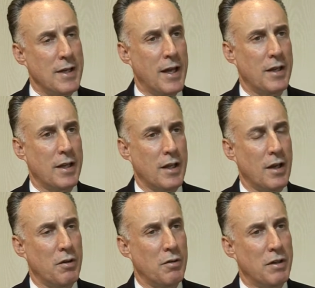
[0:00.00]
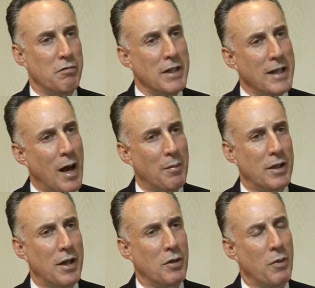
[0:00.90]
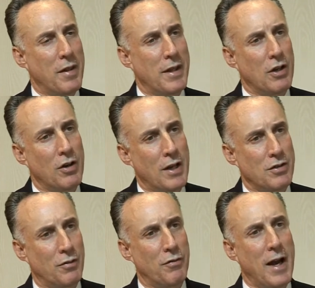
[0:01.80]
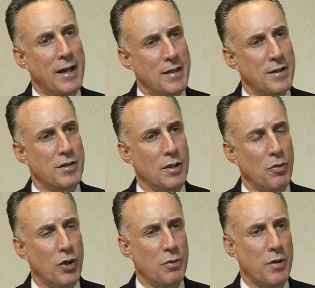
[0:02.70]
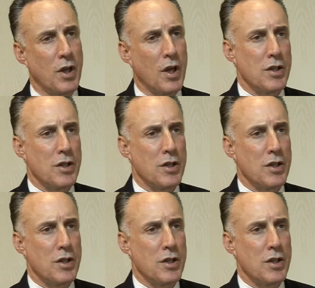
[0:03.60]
and it's really complicated the way the international finance system works with